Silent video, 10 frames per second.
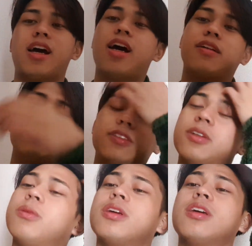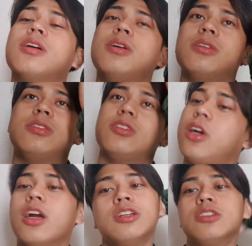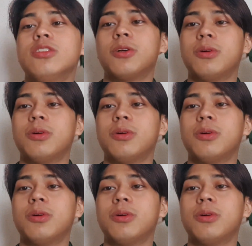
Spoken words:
After we go to church or